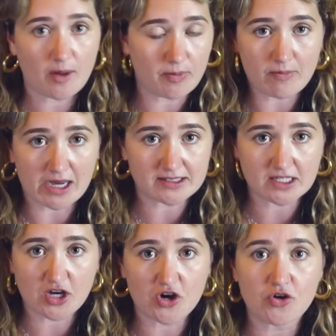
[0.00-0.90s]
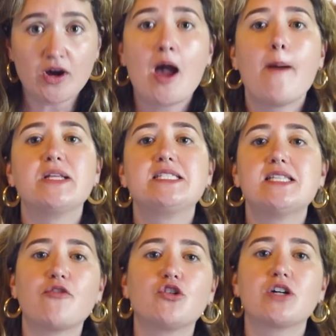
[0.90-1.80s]
up in Mexico, but
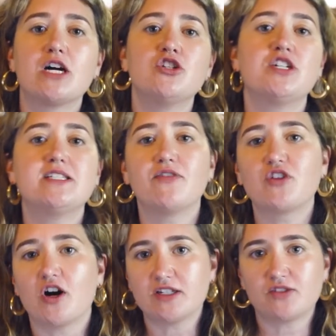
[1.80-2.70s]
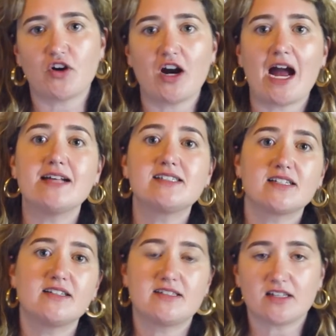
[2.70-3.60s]
several countries have gone as far as
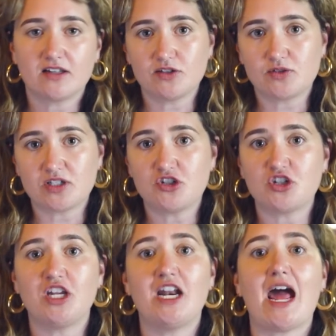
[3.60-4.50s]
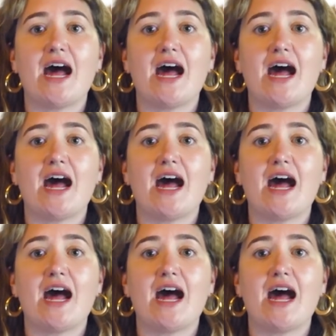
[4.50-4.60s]
to list the hallucinogen